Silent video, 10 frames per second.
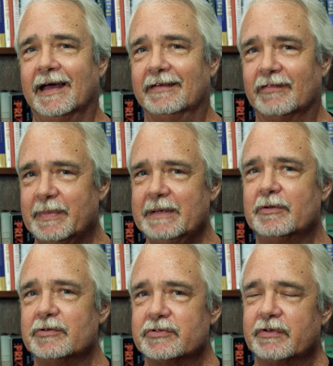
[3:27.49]
and the
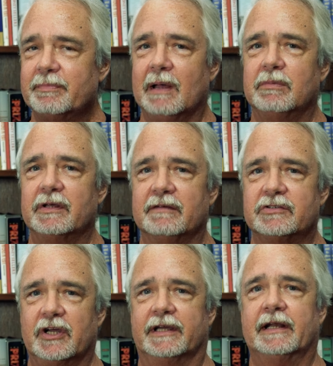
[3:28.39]
People's Republic of
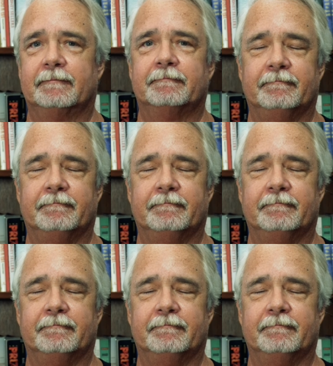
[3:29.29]
China.